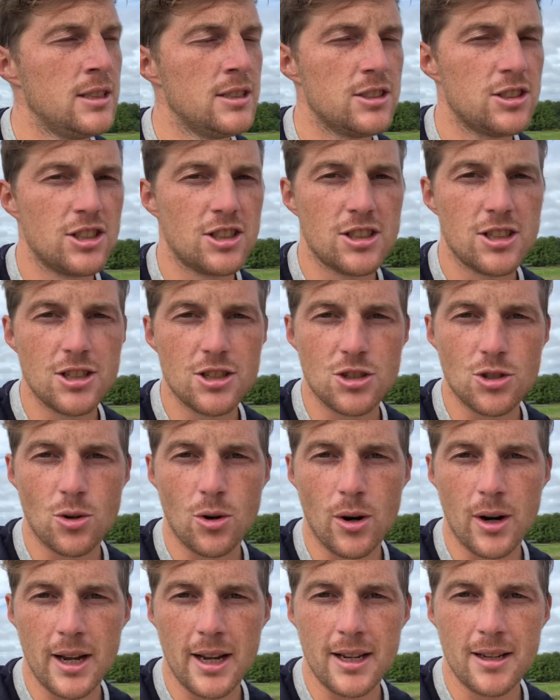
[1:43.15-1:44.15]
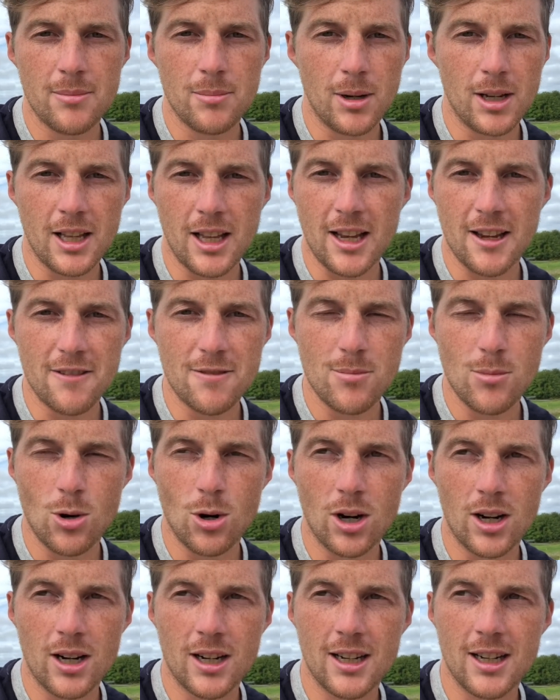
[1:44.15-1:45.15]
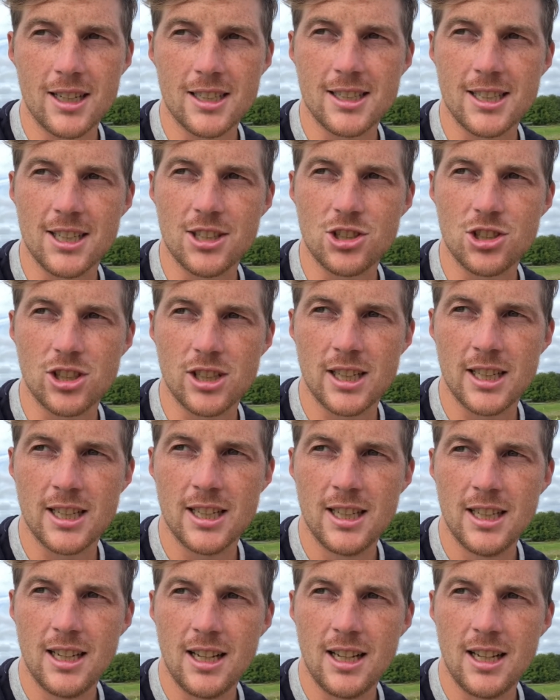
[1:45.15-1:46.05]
just enjoy my life more, essentially.